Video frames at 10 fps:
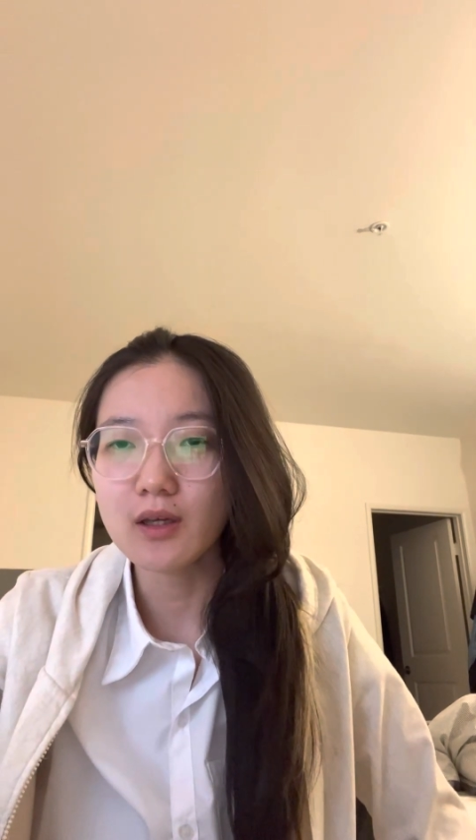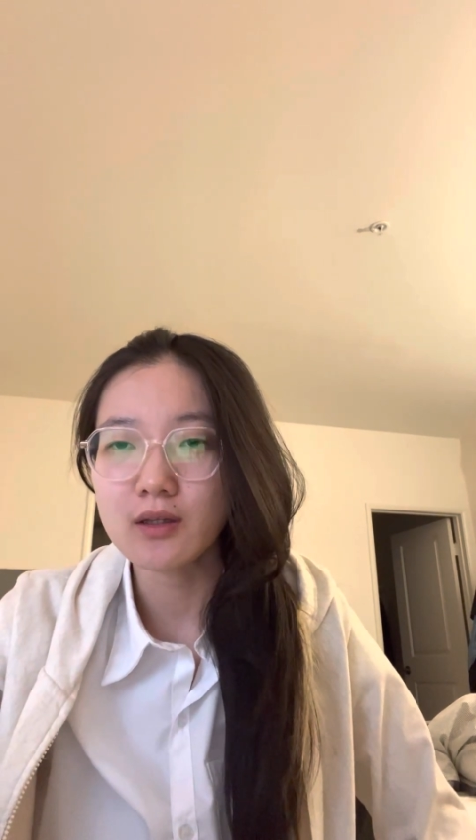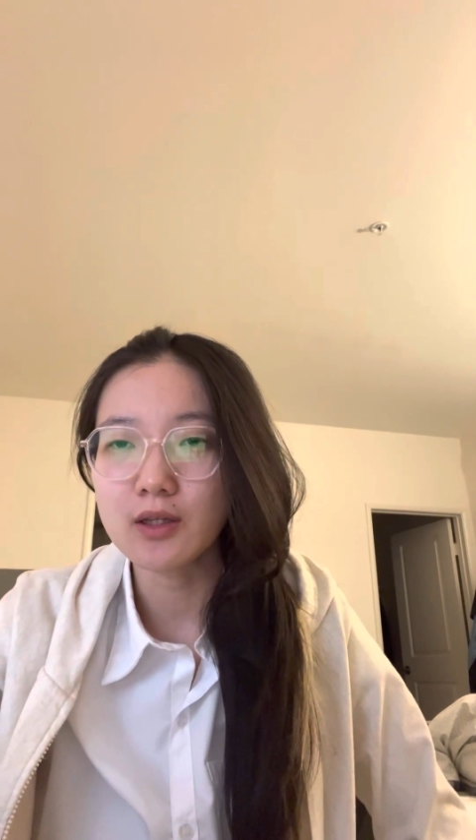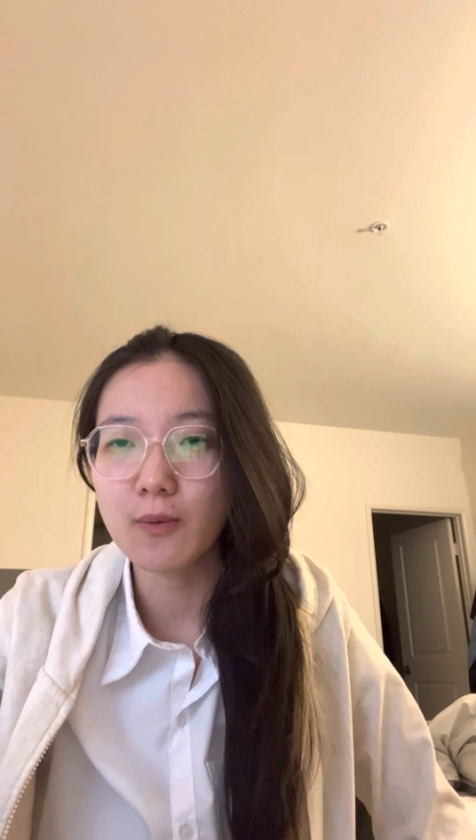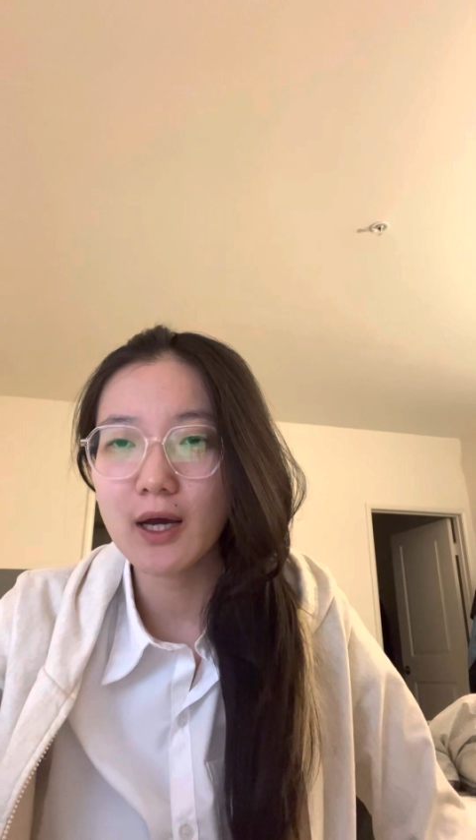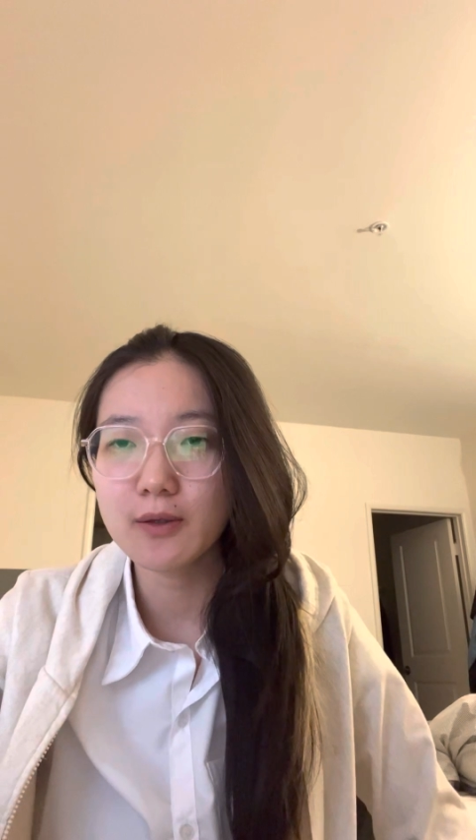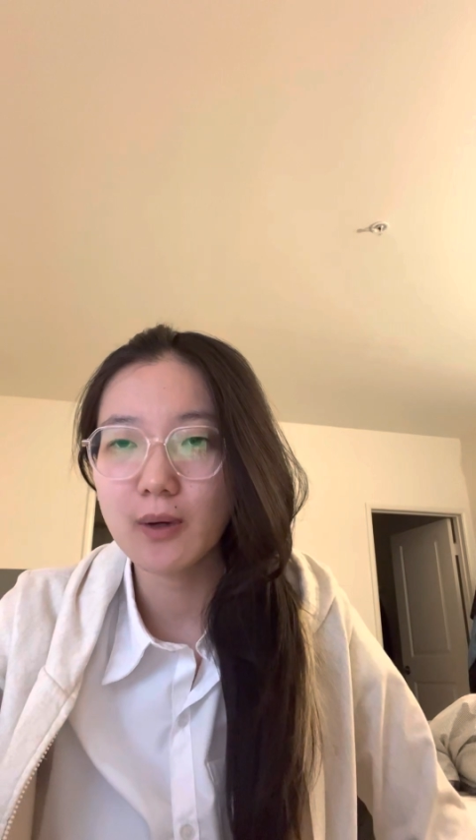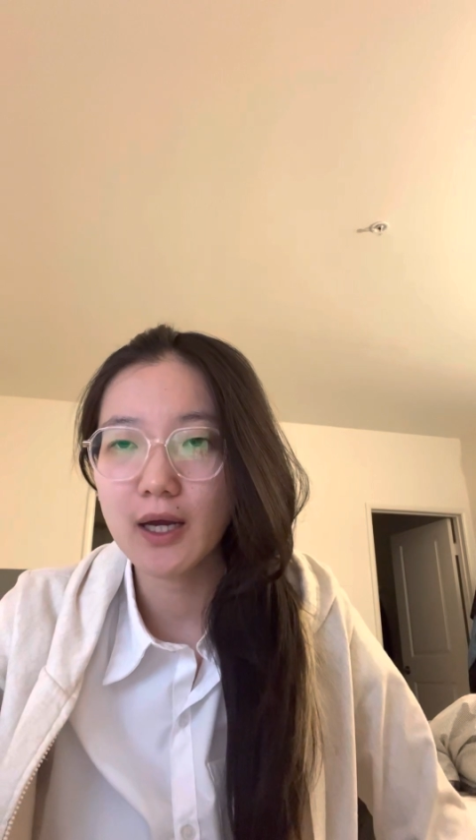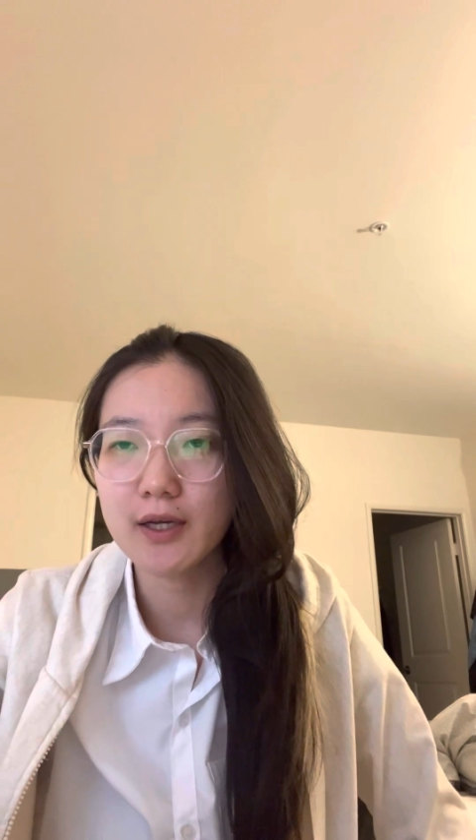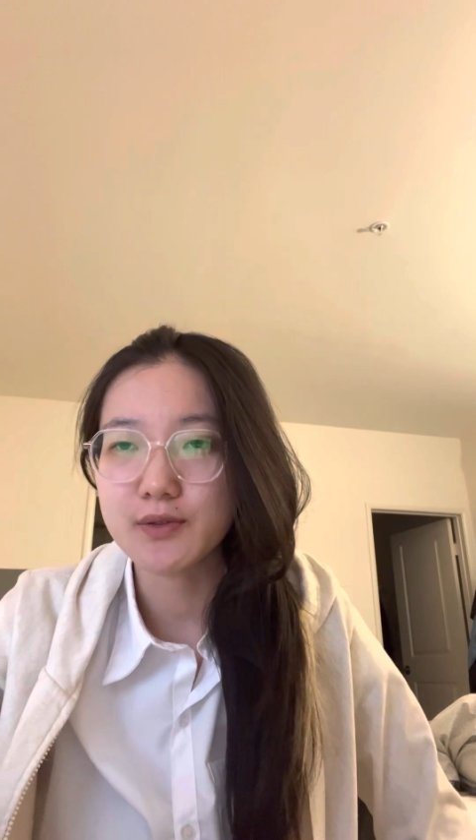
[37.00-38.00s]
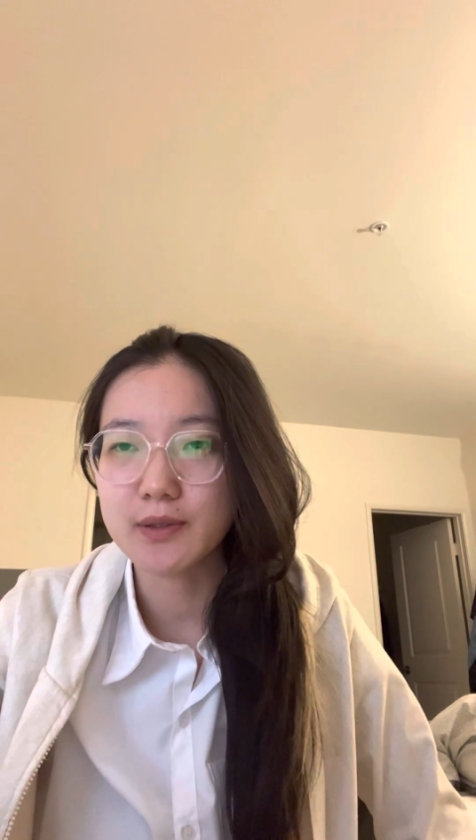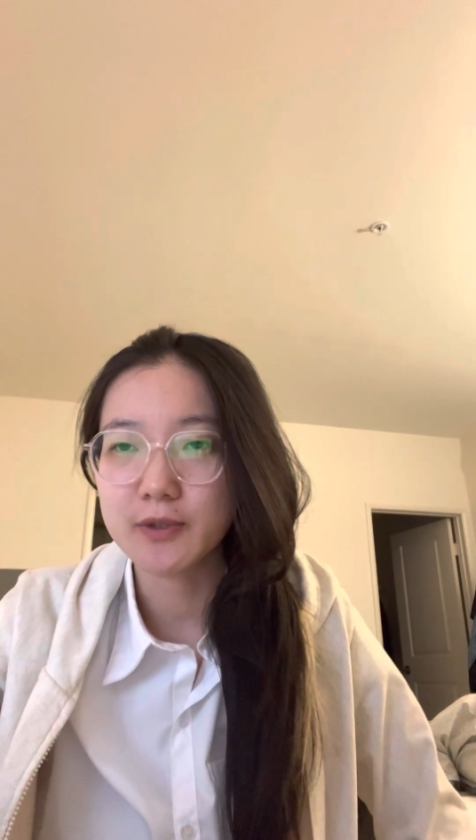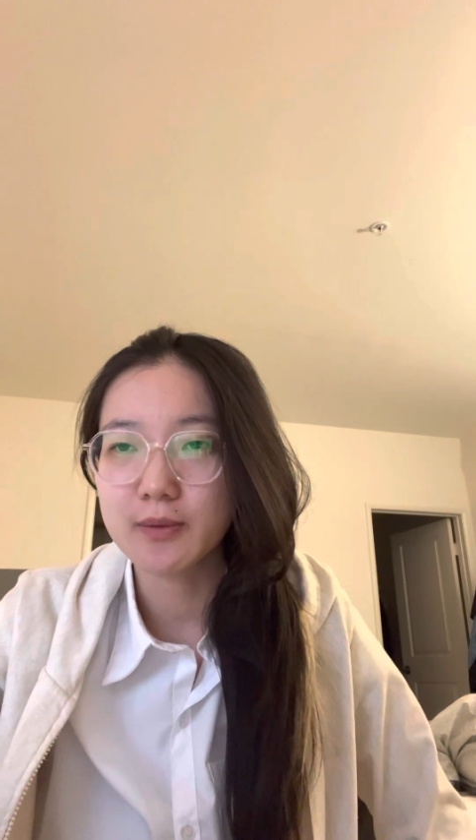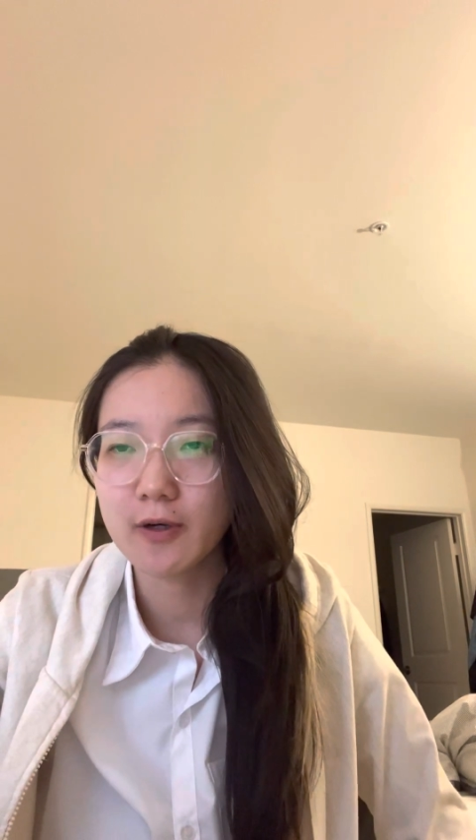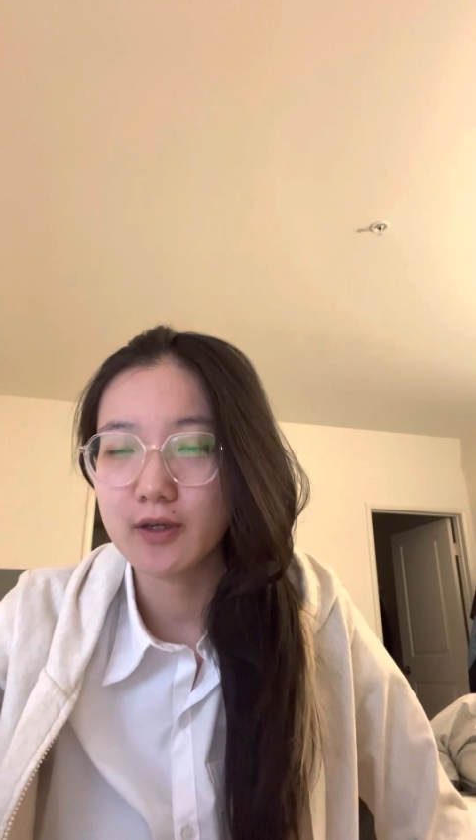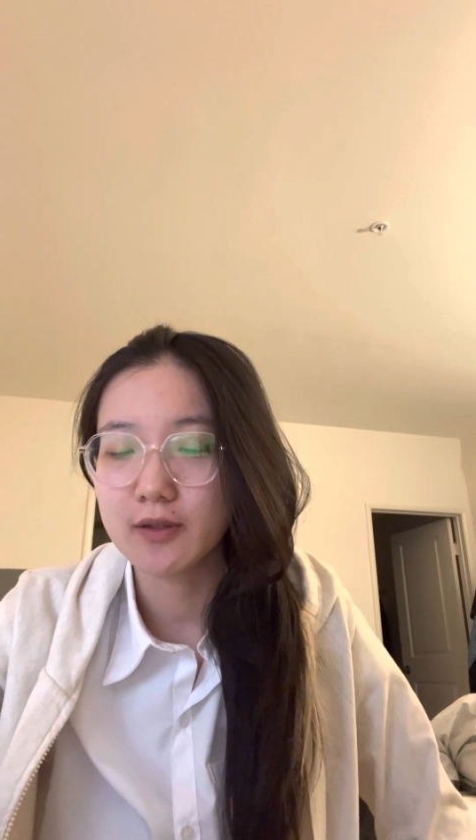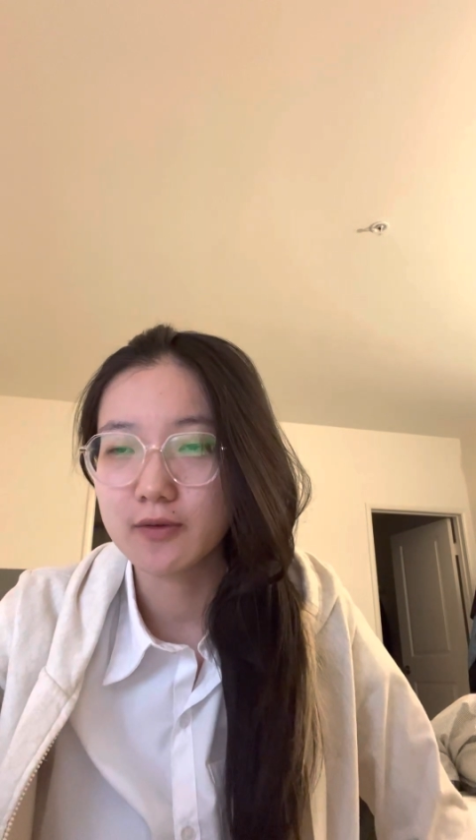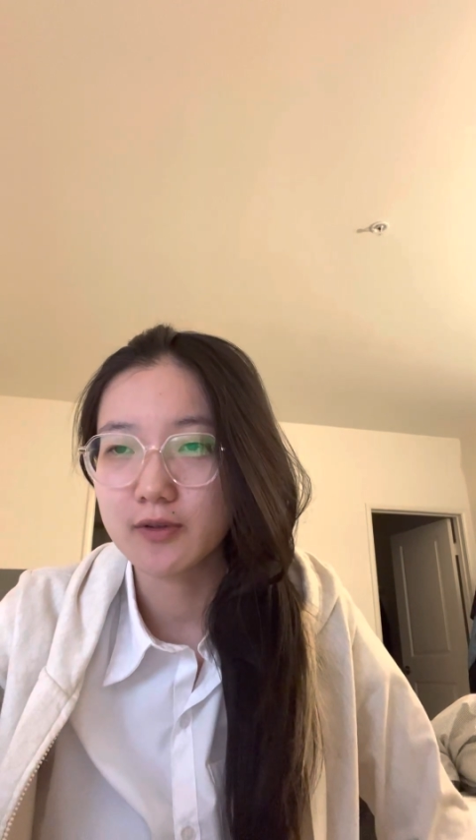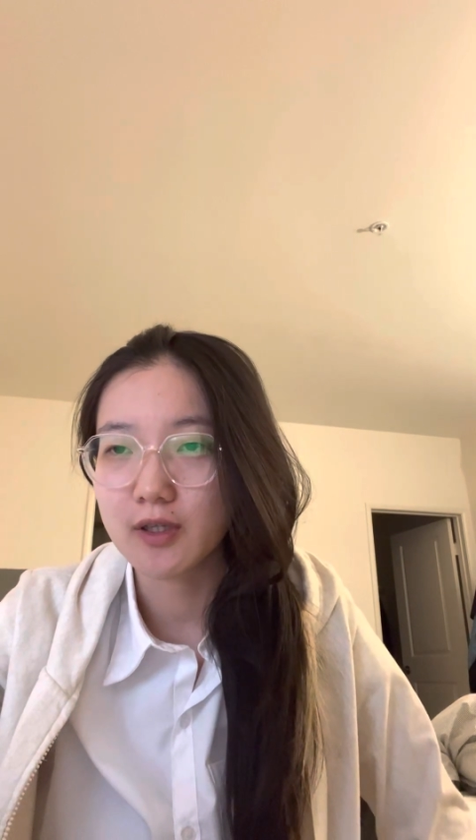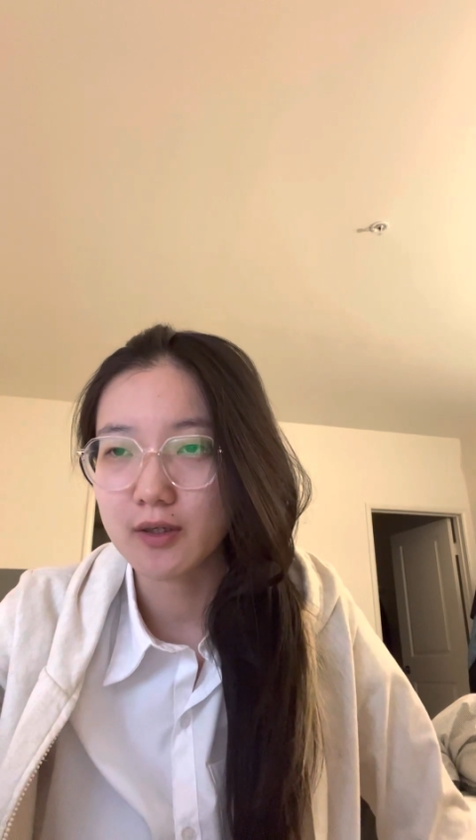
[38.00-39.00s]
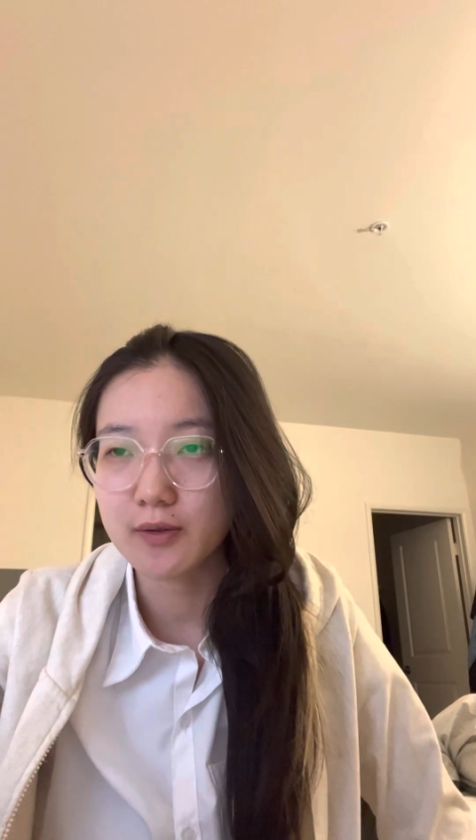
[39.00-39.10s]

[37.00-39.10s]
Divide 100 people into 10